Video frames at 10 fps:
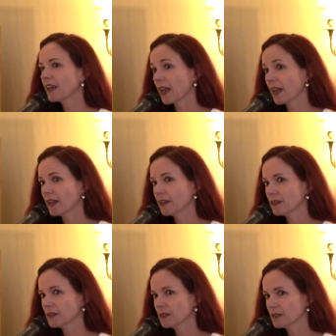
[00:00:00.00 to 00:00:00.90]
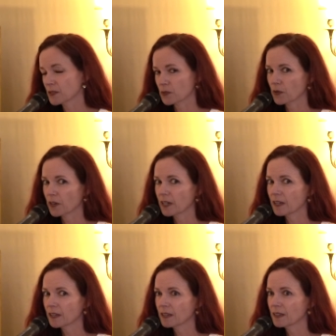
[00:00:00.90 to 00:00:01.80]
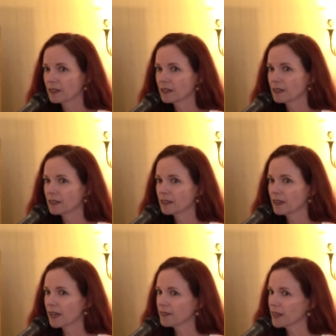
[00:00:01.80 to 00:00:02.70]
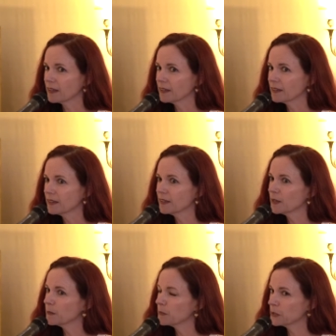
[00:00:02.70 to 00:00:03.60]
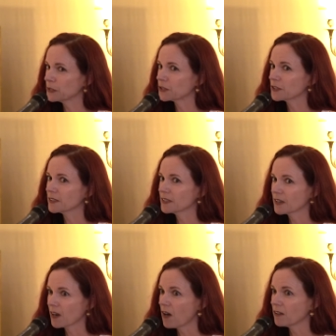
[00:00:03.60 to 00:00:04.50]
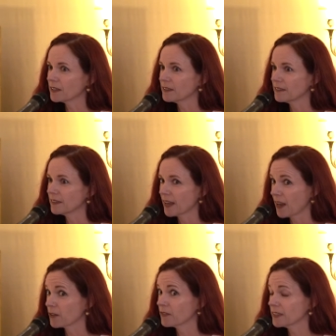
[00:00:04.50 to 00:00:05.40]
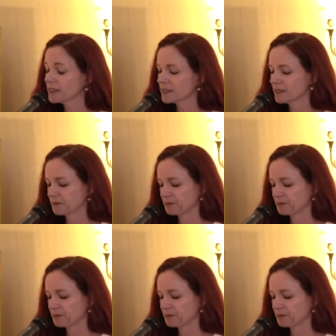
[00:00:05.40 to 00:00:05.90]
a story and then push Colin out of it.